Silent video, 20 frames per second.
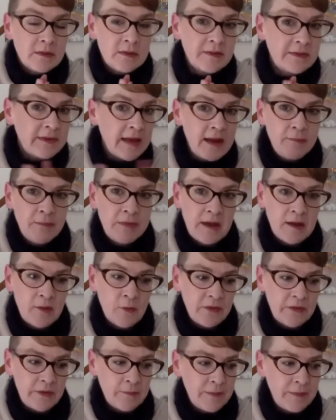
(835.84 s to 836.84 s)
The same
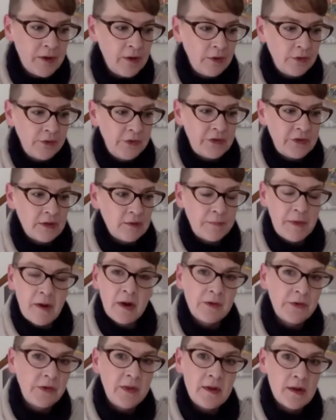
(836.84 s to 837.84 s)
thing was imposed in
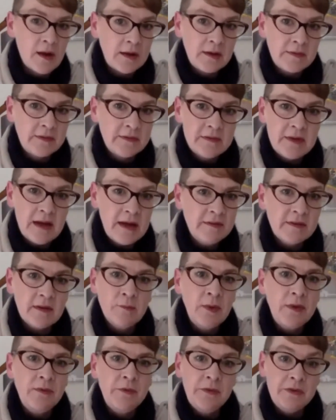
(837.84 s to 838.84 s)
parts of the United States.
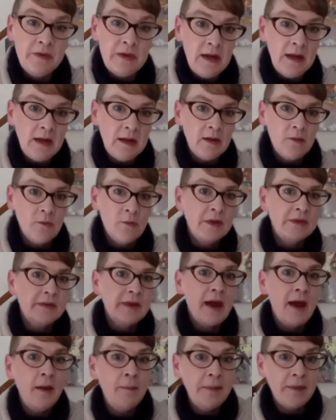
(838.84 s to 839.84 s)
And we've seen
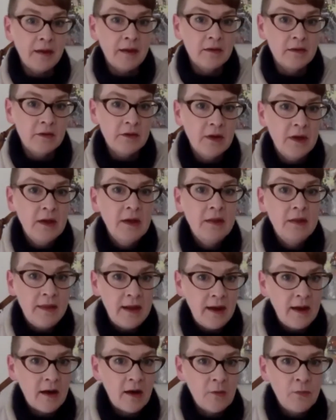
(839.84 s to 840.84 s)
what's happened
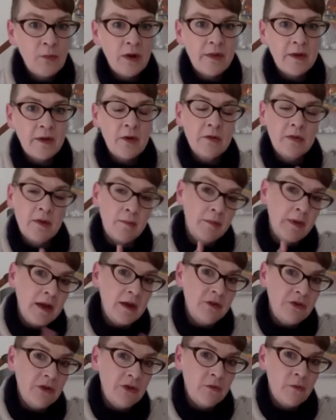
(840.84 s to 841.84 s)
there, where the
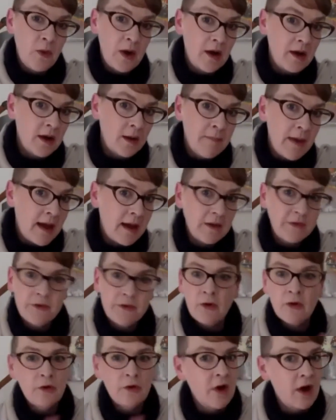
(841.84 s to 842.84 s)
issue of wearing a
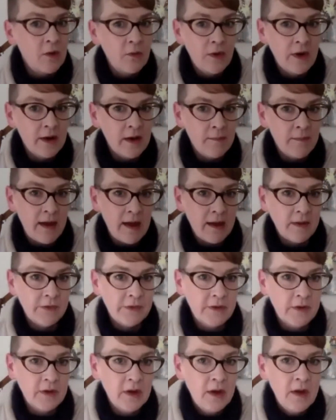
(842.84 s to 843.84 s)
mask or not wearing a
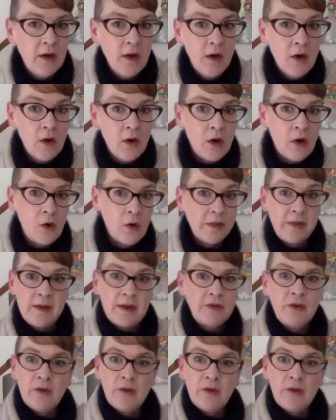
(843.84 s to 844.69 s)
mask, or the